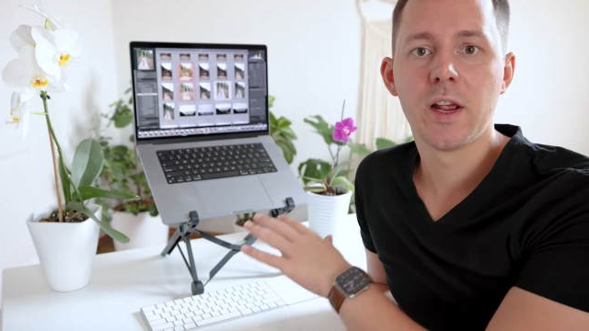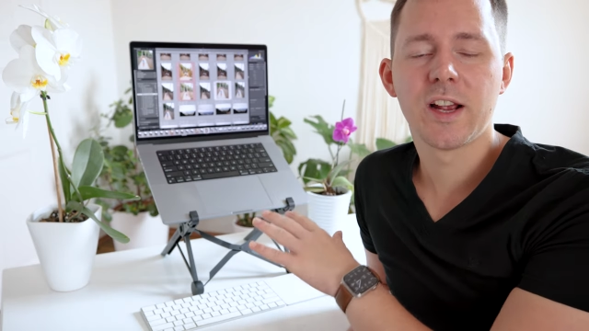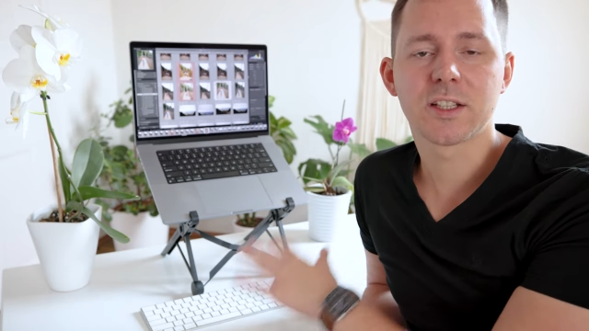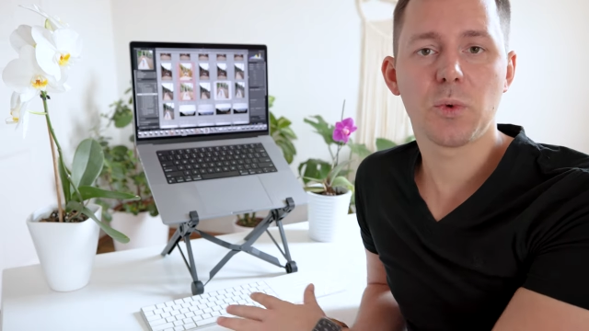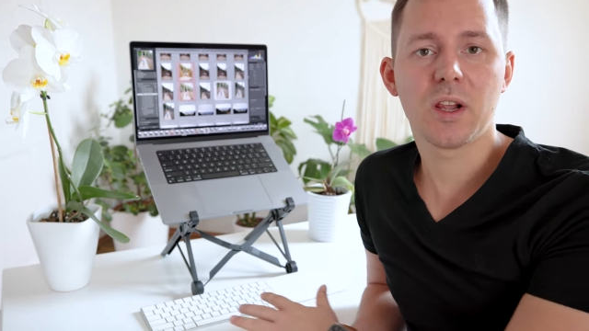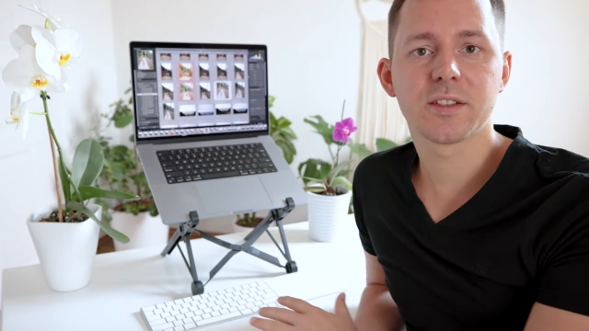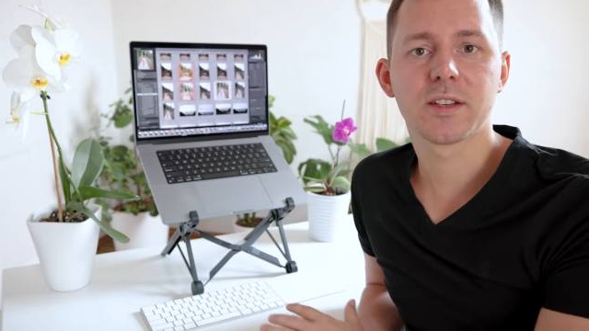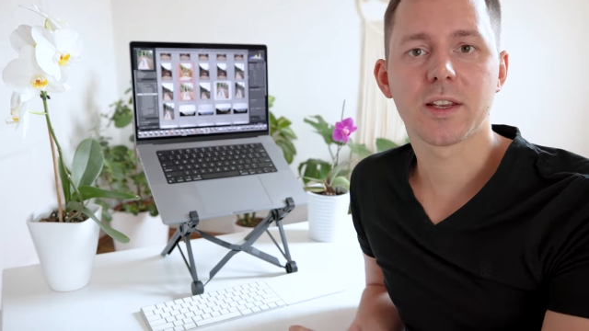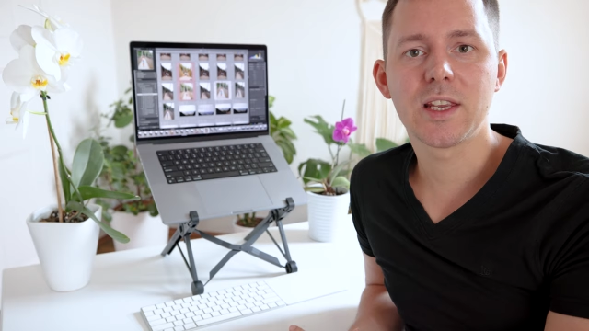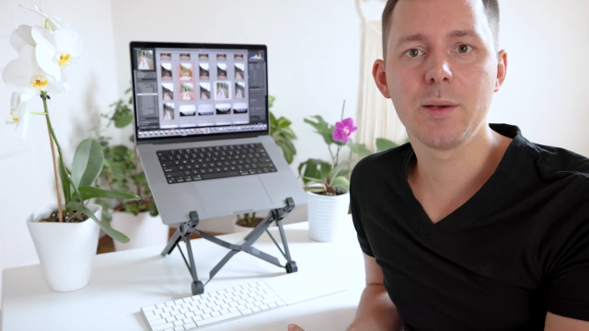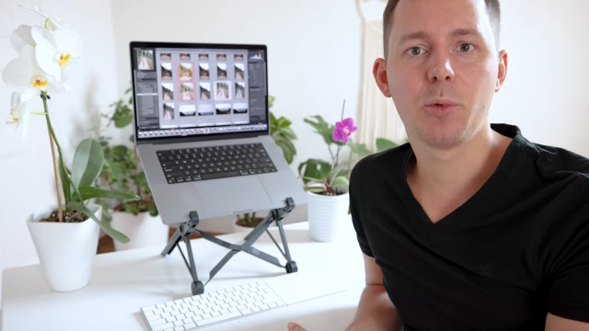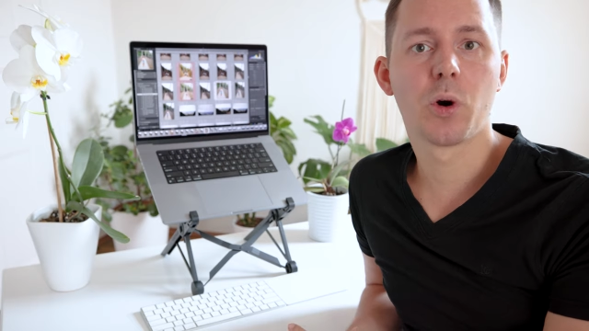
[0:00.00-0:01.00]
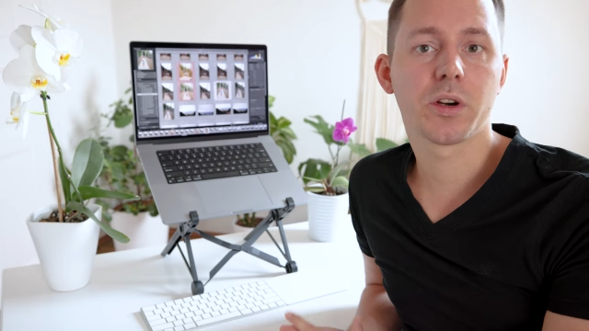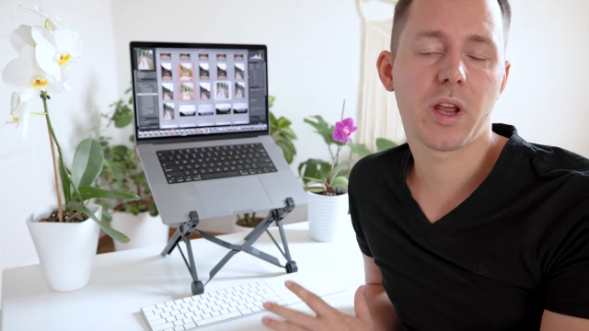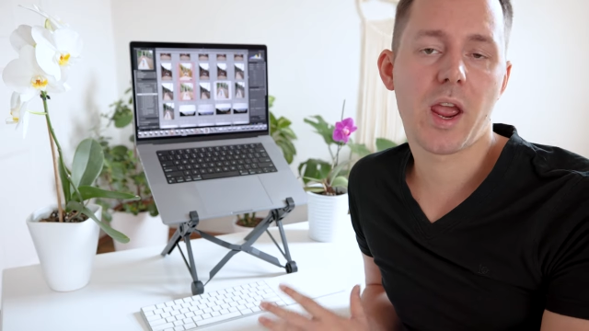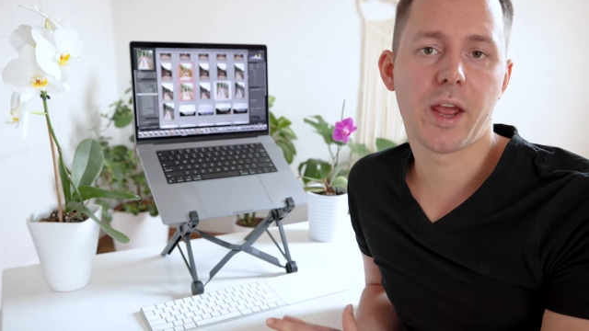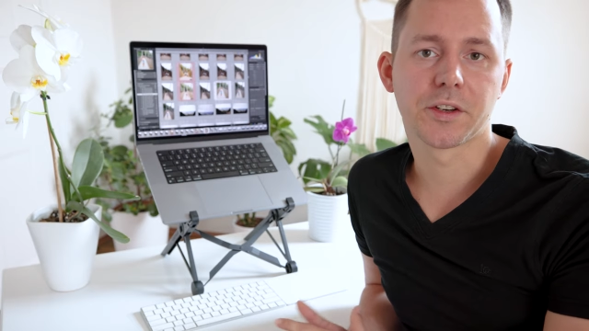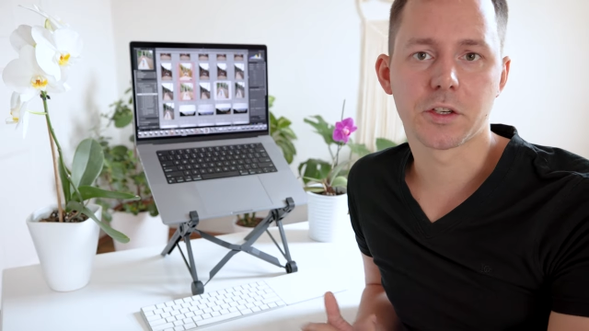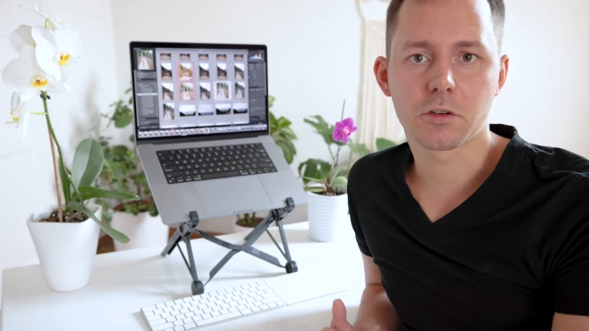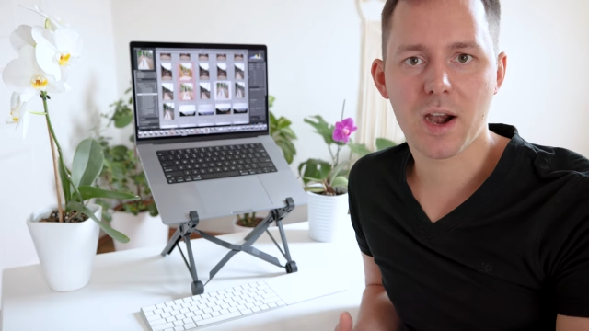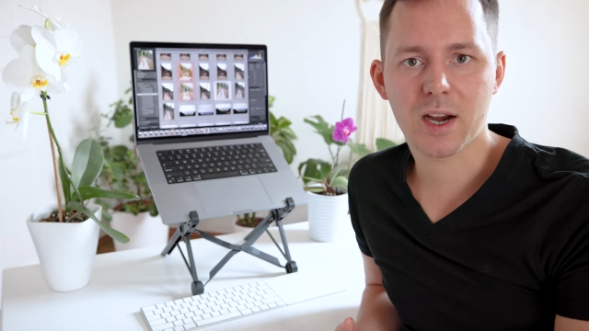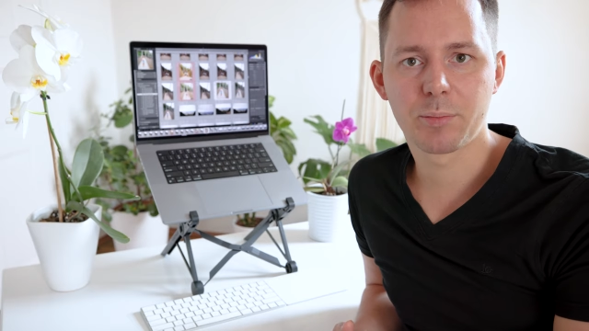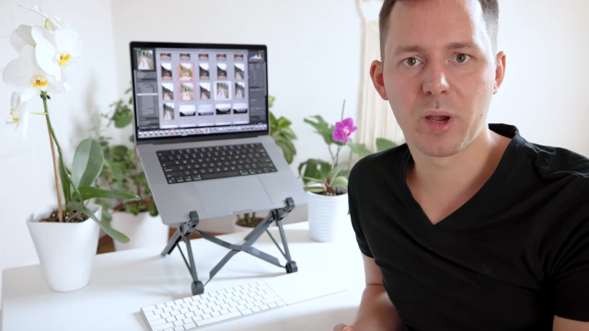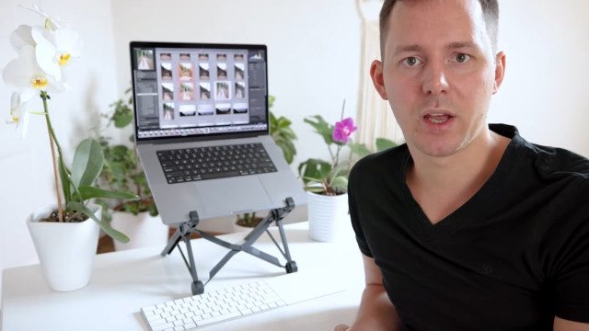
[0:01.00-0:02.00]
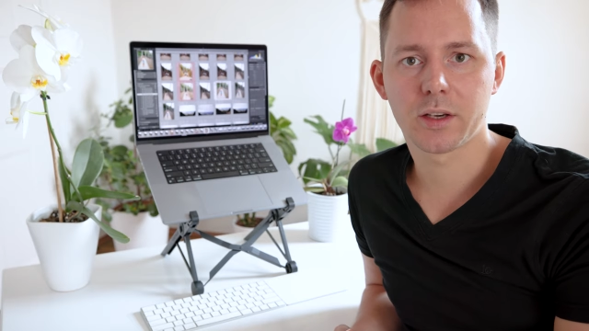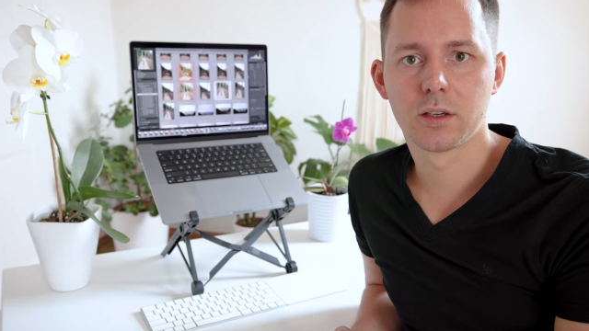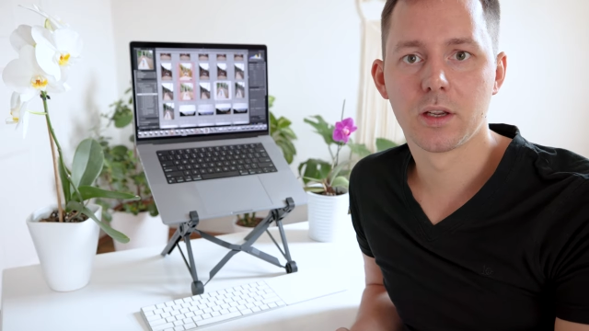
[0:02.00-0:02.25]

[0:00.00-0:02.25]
as well as a keyboard and trackpad.